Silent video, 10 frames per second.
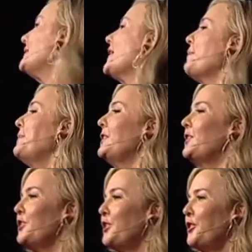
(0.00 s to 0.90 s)
is
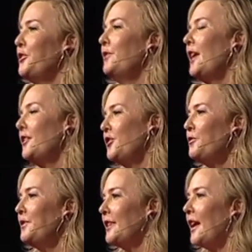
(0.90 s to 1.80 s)
happiness to you? And
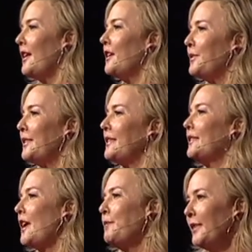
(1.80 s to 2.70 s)
you said it was
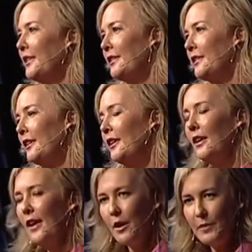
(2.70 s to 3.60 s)
excitement.
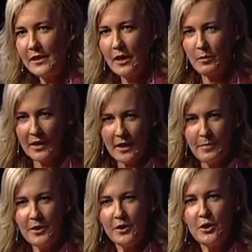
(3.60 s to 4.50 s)
And we said, what is
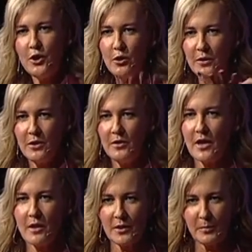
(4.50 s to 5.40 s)
happiness to you? And you
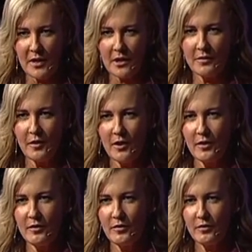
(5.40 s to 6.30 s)
said it was peaceful.
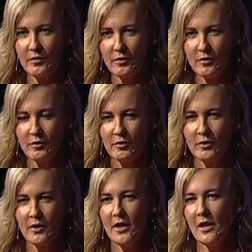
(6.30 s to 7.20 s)

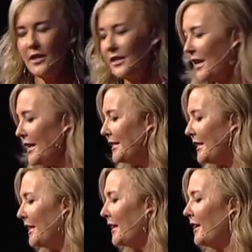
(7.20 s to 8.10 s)
This
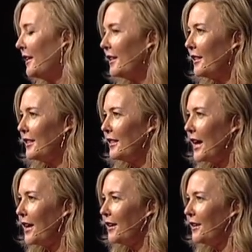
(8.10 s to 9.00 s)
idea
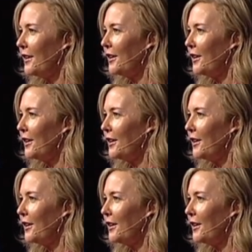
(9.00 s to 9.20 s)
that